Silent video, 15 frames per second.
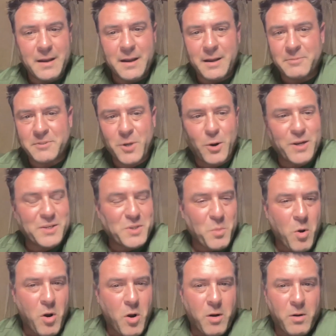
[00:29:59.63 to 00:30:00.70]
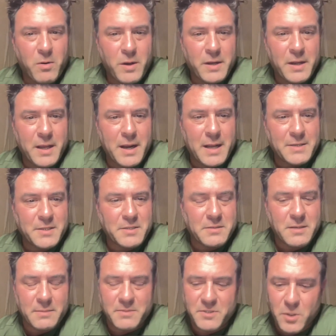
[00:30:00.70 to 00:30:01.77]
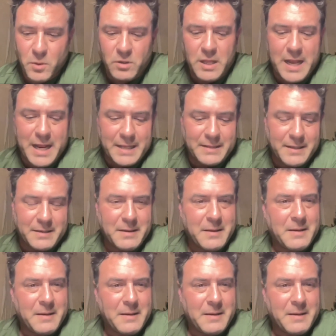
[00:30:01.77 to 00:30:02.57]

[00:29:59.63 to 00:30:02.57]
starting tomorrow. And I'm so glad that